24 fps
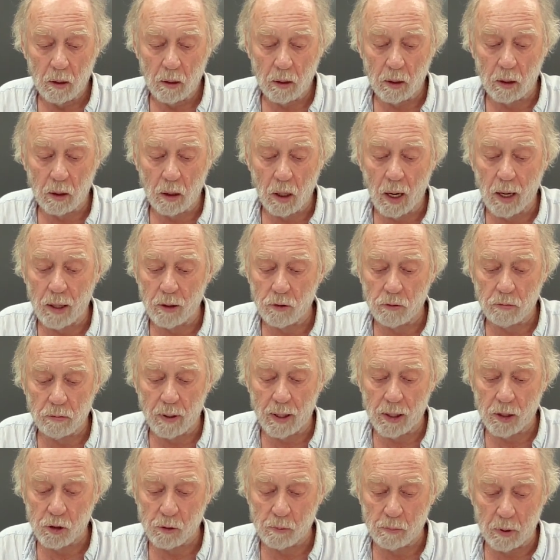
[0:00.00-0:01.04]
The
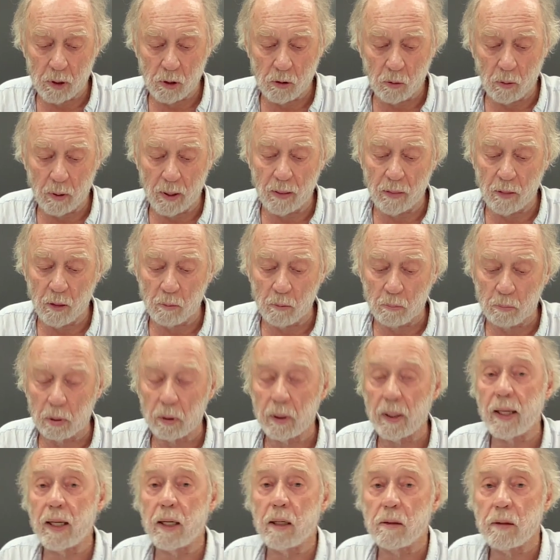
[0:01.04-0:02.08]
contrast between the
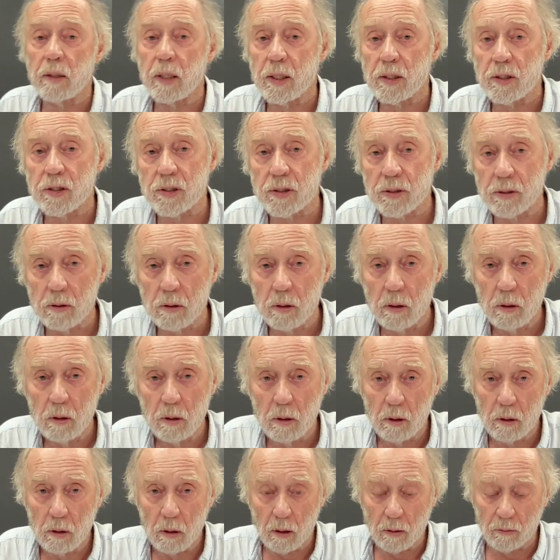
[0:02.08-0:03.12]
bleakness
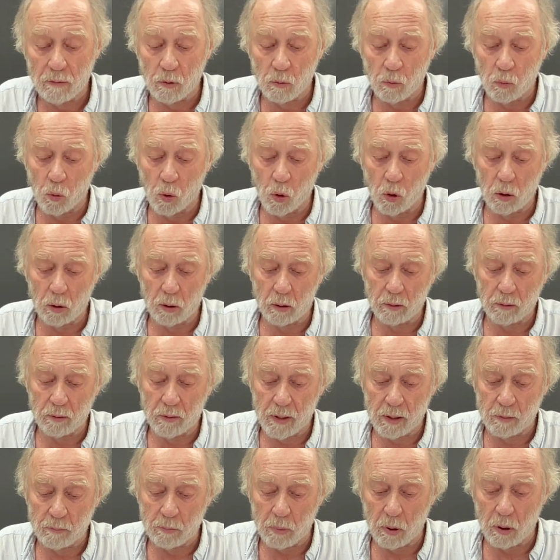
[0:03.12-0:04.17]
of the world
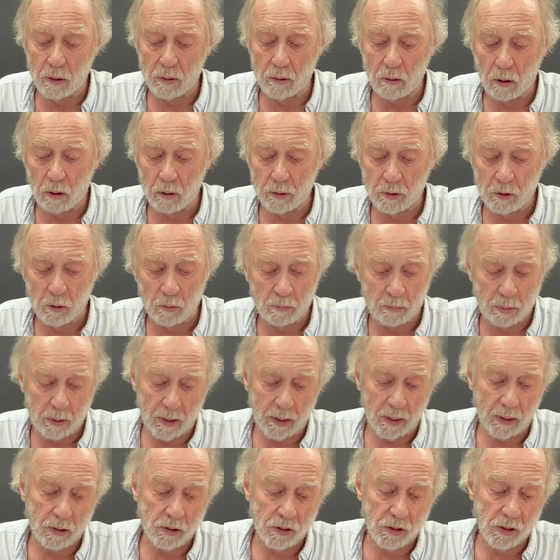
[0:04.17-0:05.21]
that Bernhard
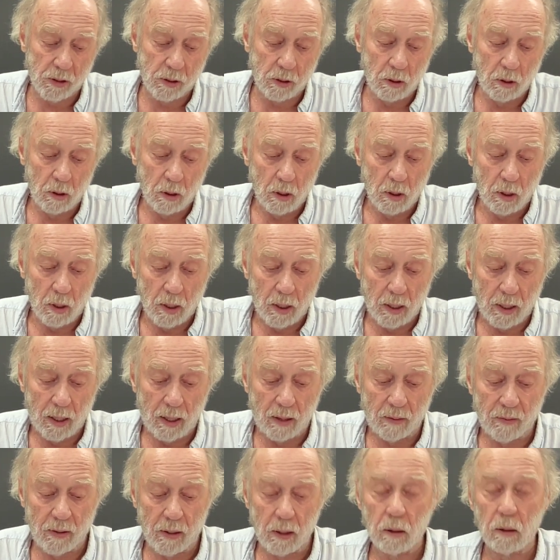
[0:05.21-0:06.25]
depicts
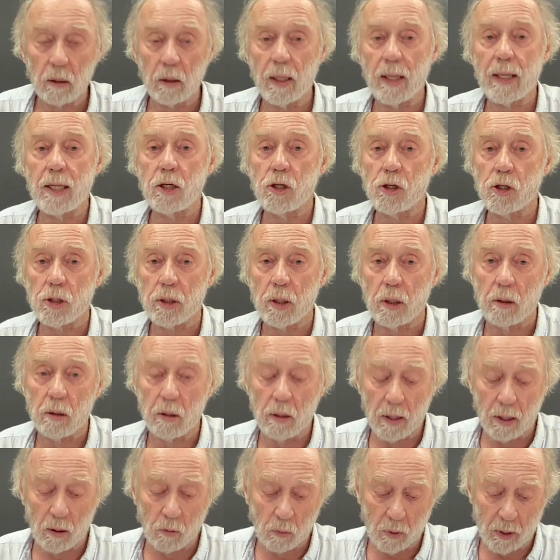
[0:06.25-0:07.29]
and the elation
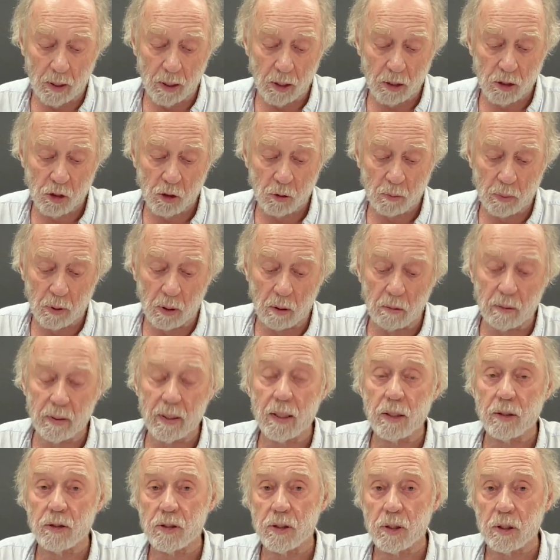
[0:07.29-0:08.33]
that we
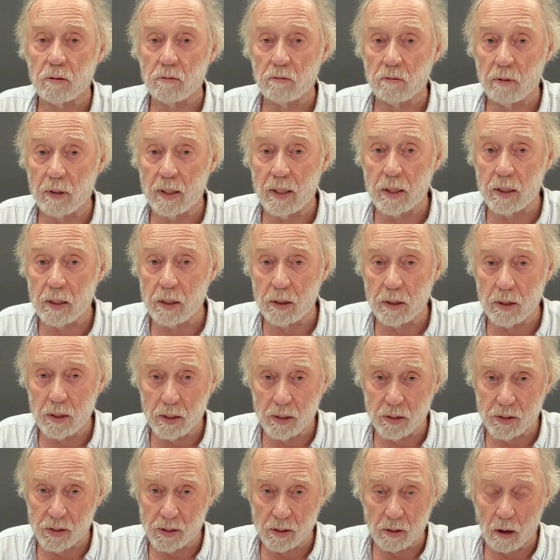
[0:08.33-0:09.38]
experience in reading
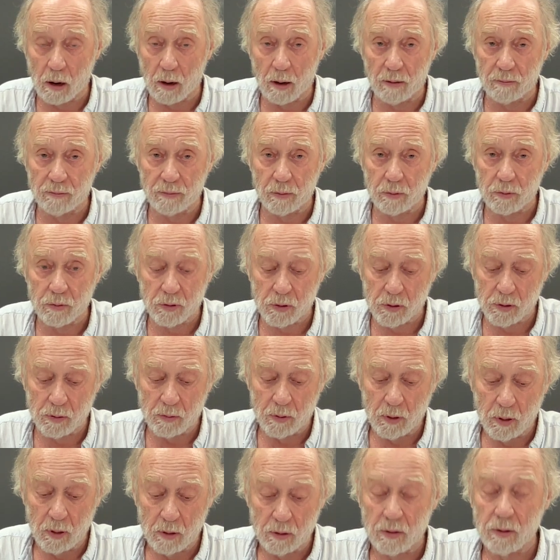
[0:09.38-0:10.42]
his novels,
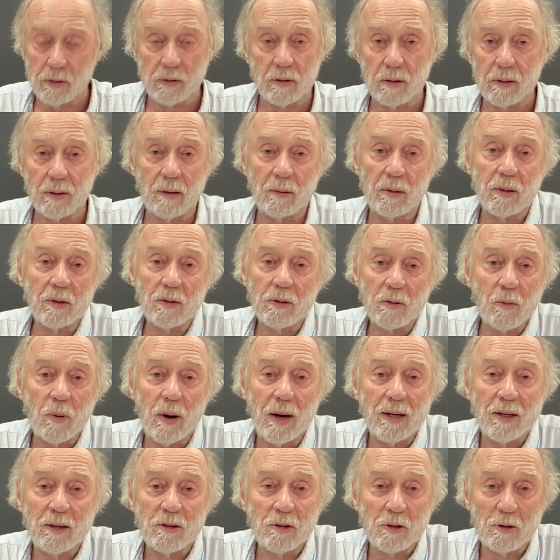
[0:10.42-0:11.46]
which is
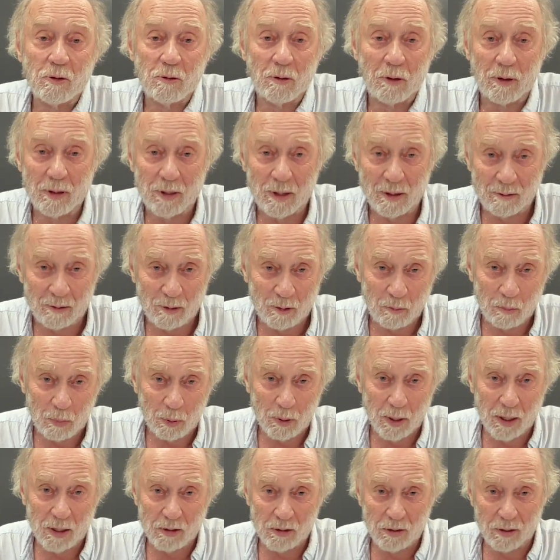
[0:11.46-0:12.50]
quite extraordinary
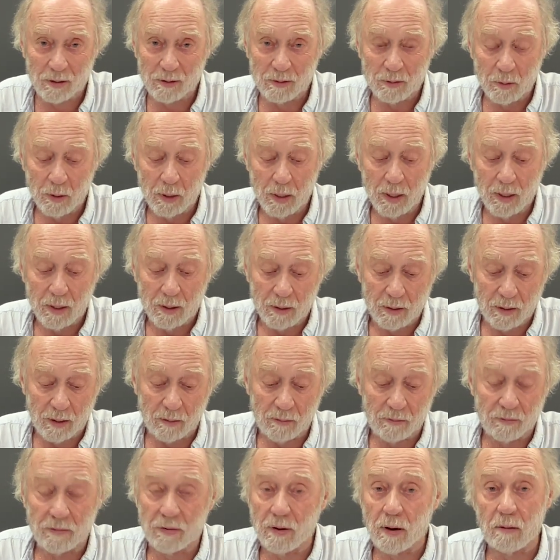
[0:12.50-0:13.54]
pleasure. They're
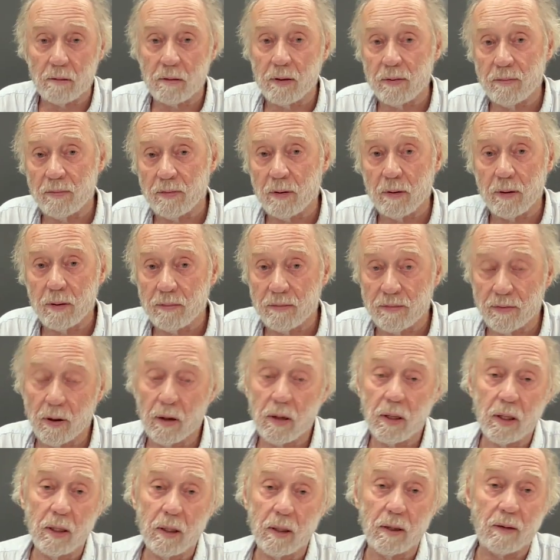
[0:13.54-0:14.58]
very, very
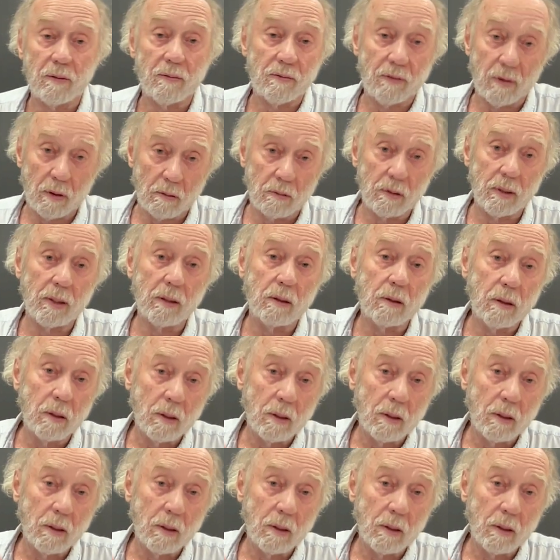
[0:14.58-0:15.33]
funny and very